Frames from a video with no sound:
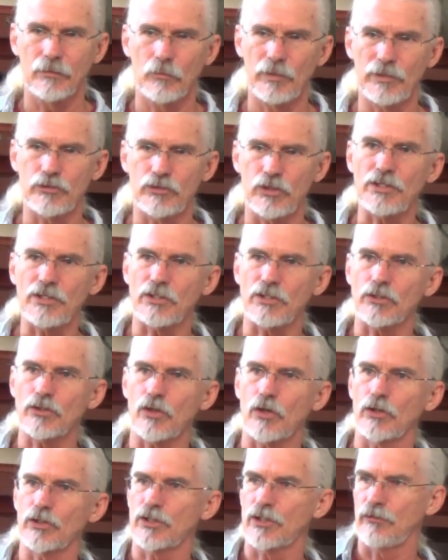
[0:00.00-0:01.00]
when Jesus
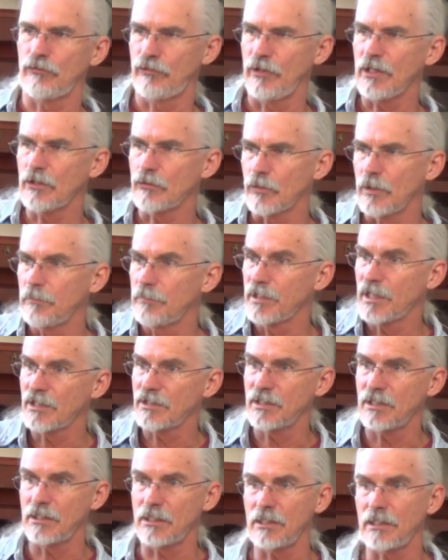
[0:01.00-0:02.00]
cursed the fig tree because
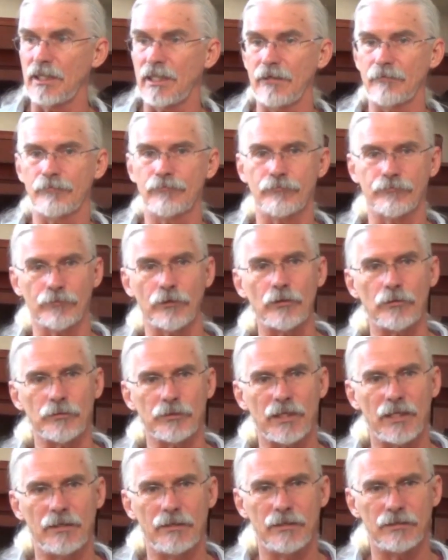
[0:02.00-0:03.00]
it didn't have fruit,
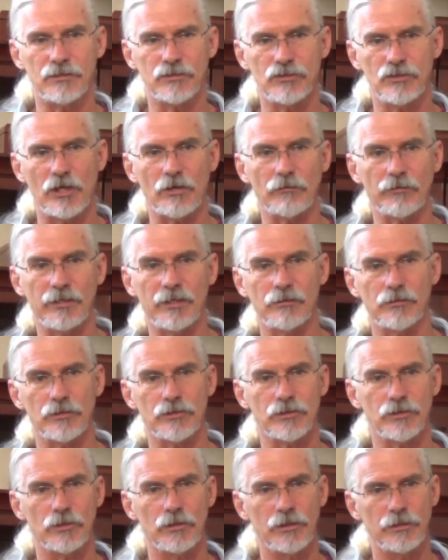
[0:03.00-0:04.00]
and it's generally
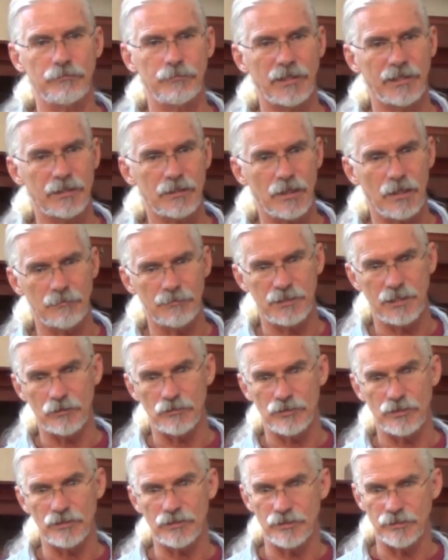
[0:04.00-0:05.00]
understood by
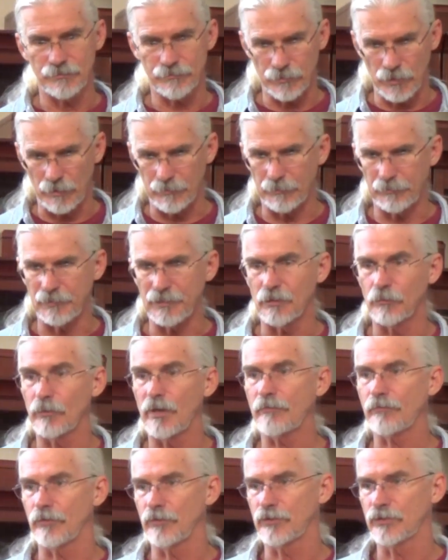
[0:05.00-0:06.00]
commentators, this is probably a
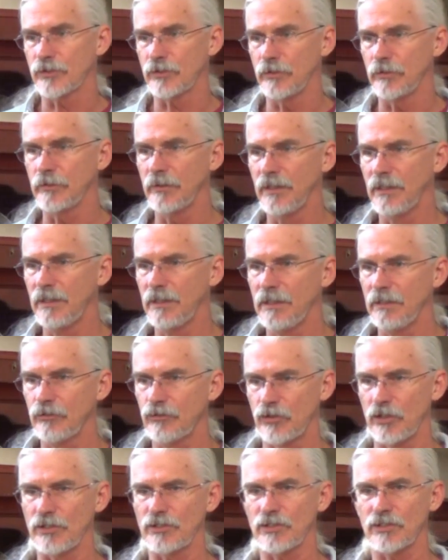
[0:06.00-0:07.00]
reference to
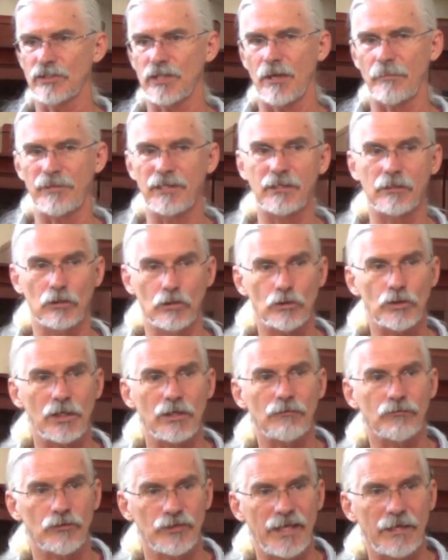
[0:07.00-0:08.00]
Jesus coming in
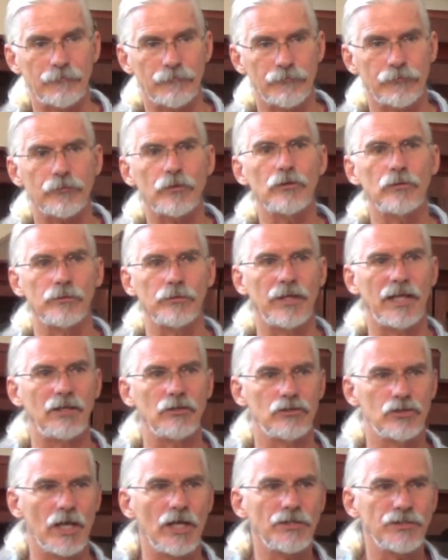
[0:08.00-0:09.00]
looking for that fruit, that
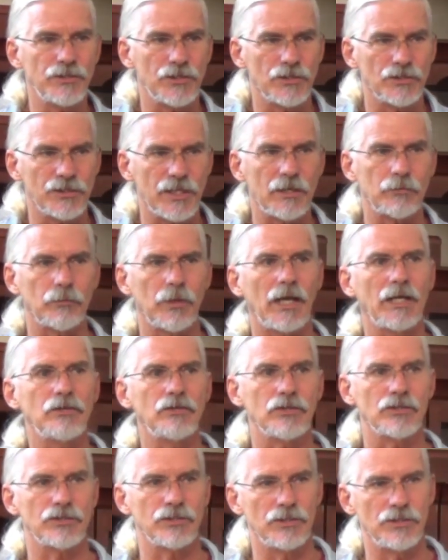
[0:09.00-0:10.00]
justice, that
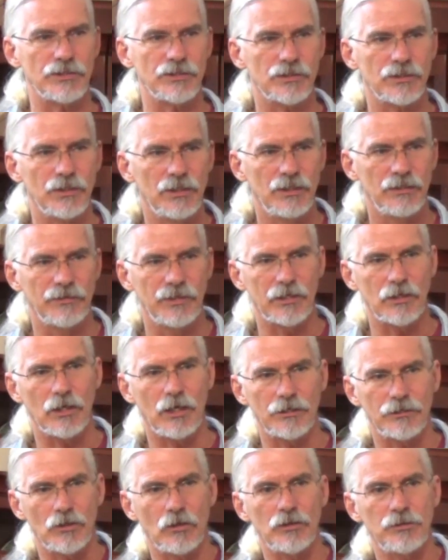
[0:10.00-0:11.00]
righteousness that
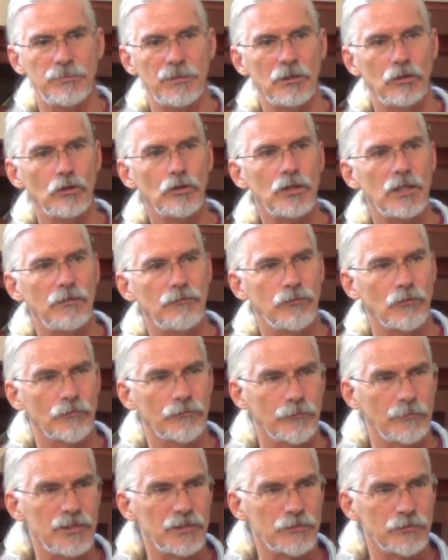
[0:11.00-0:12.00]
God's always been looking for
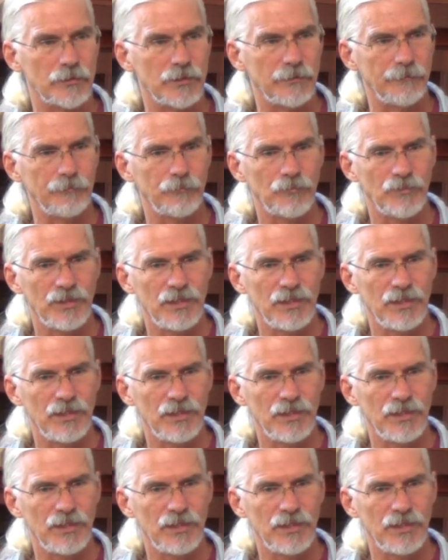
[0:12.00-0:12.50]
from Israel.